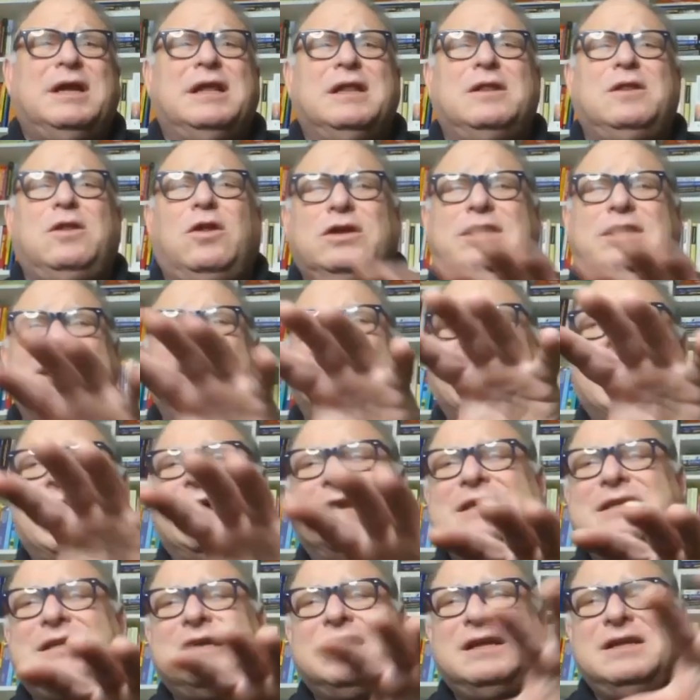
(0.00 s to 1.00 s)
looking
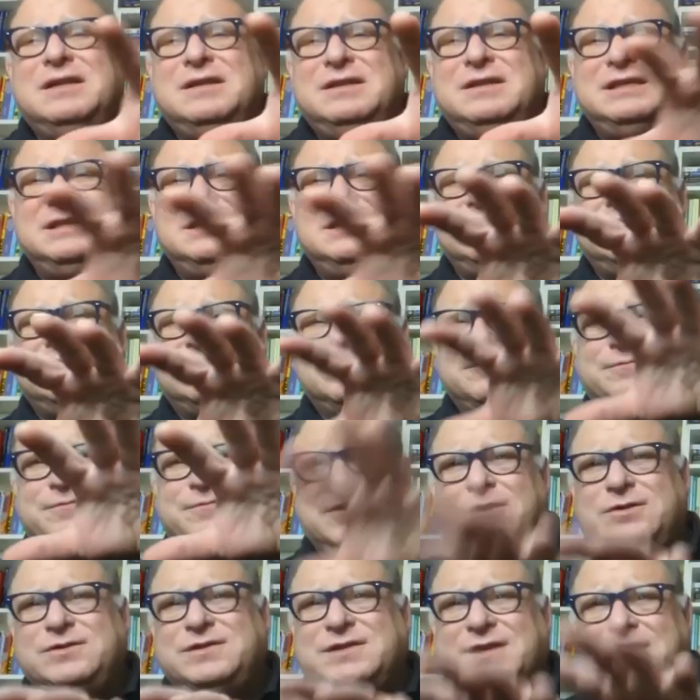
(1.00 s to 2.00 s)
at the
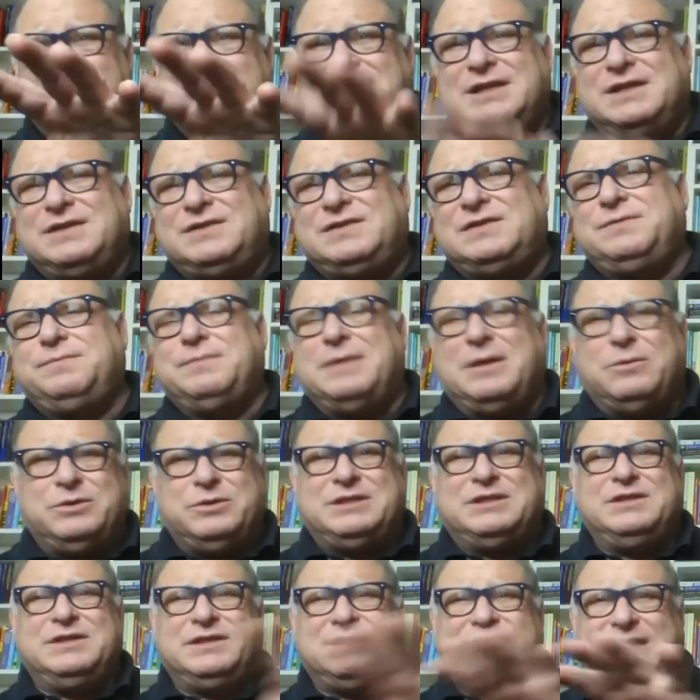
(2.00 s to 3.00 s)
flows like this
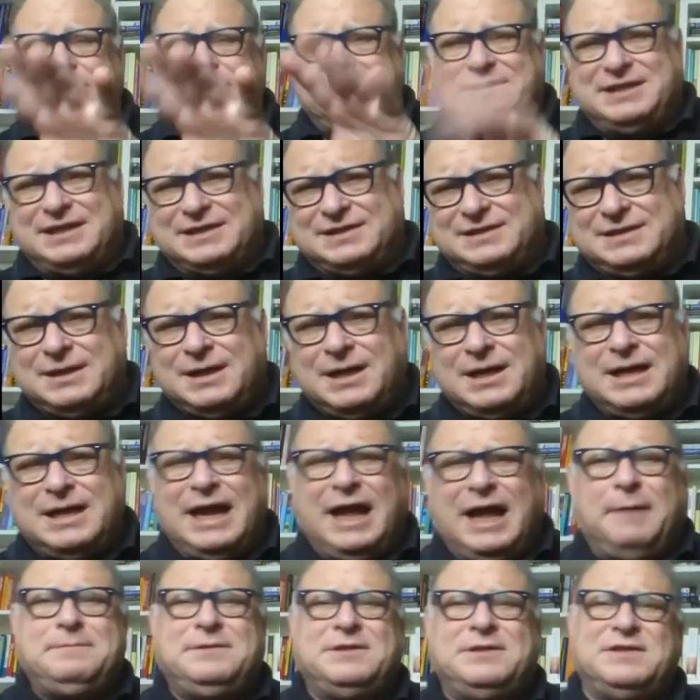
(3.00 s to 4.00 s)
with the acceptance tests
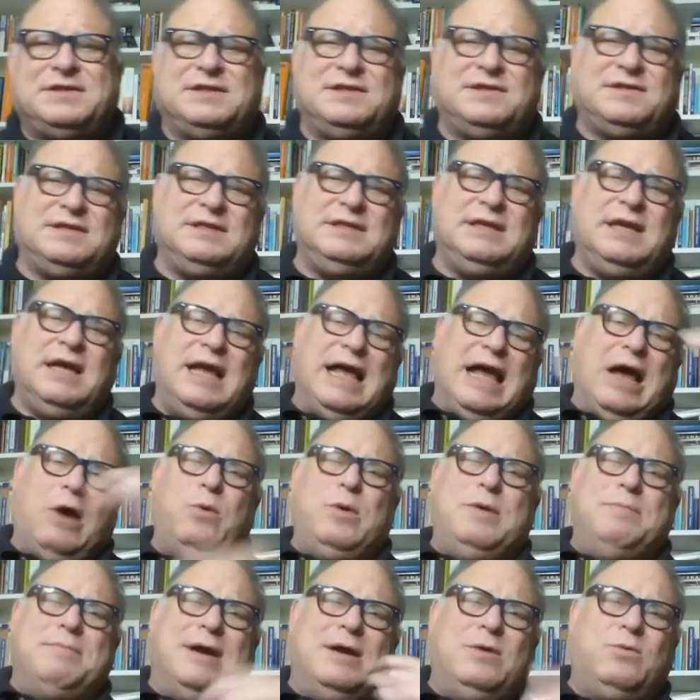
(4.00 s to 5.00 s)
helps us to see how
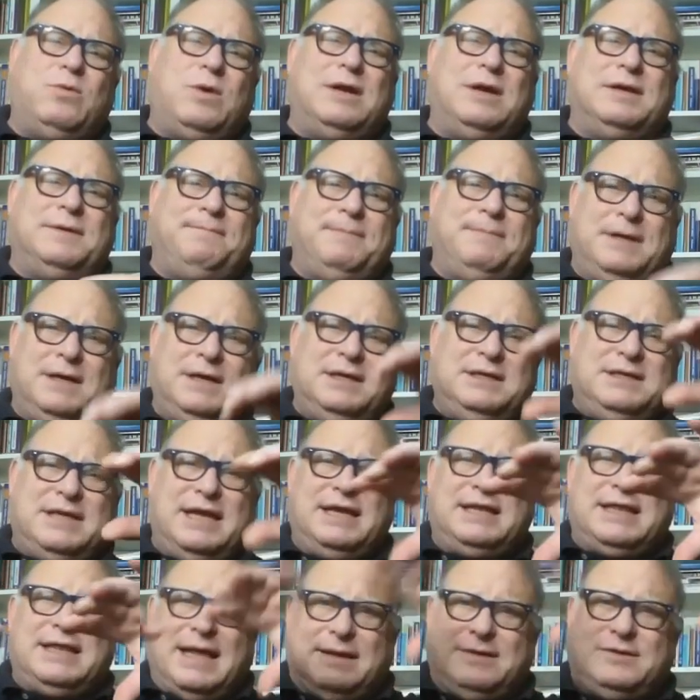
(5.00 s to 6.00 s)
we might want to
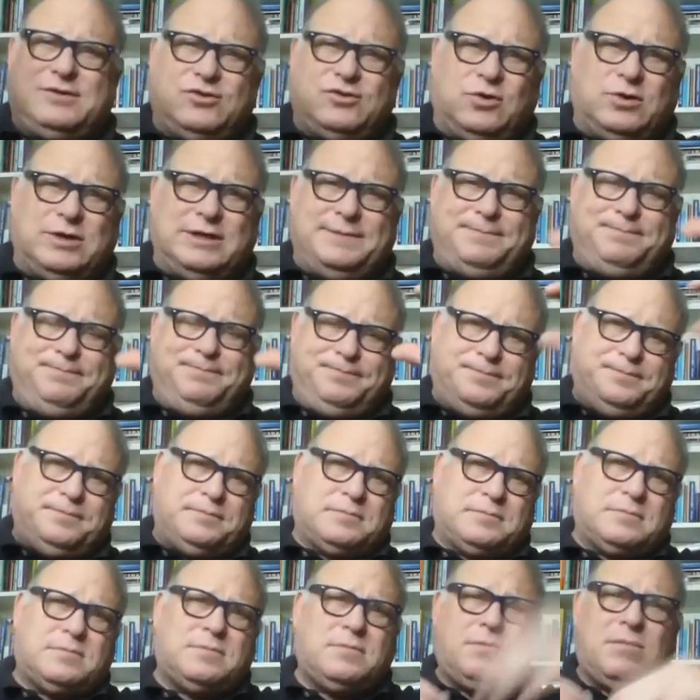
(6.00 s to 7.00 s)
take that story
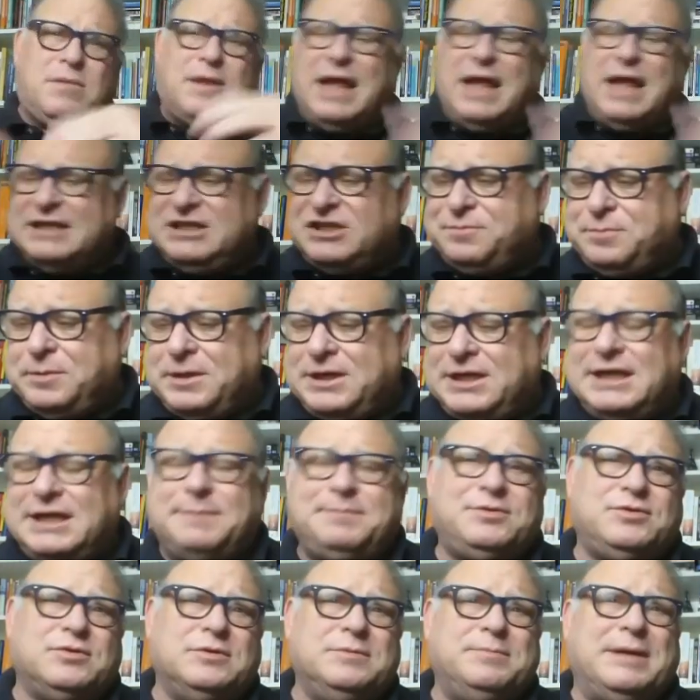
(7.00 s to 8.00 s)
and split it
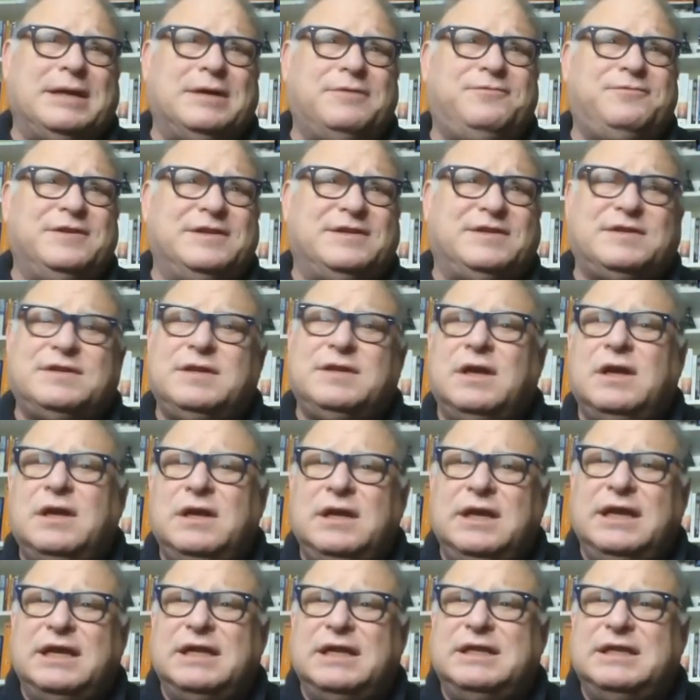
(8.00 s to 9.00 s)
up so it better fits
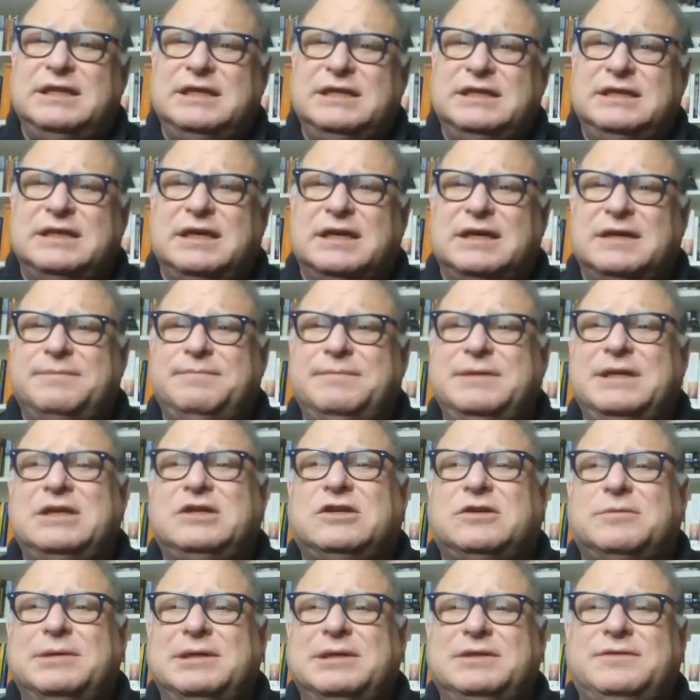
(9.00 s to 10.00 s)
in the
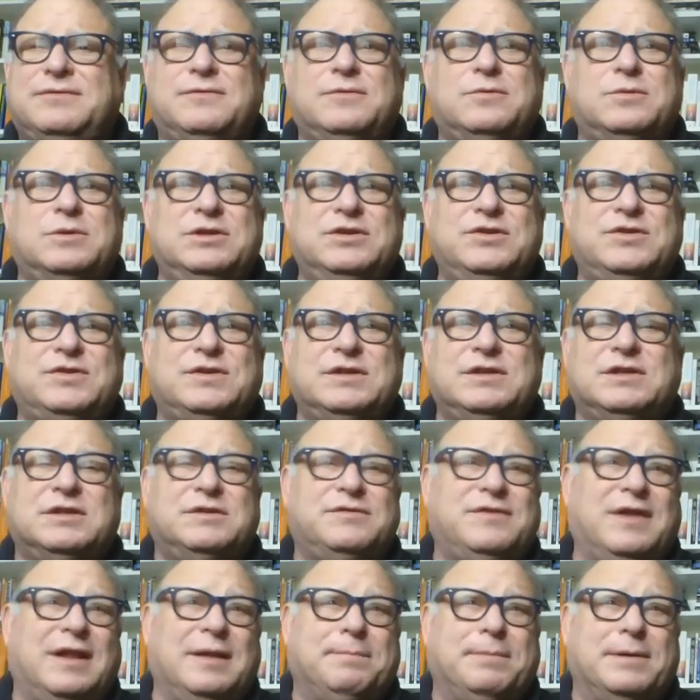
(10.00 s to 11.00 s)
increment we're using to
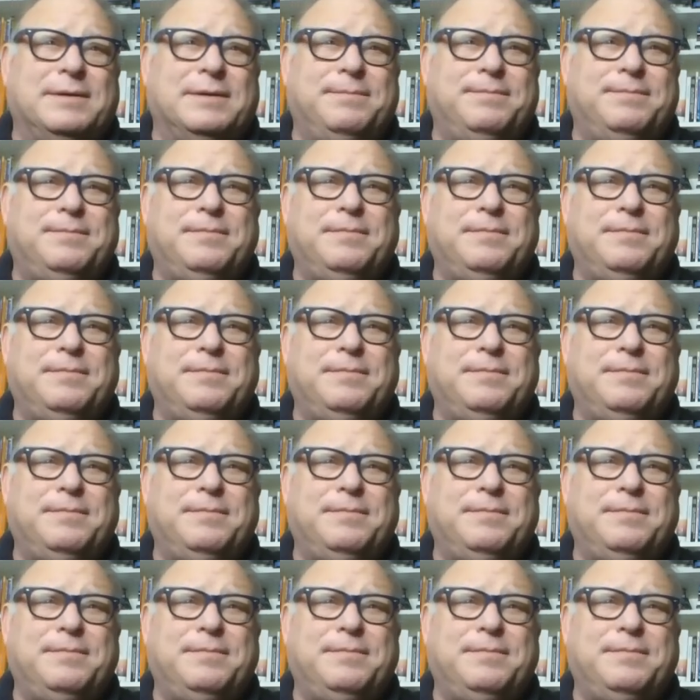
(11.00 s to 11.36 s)
develop it.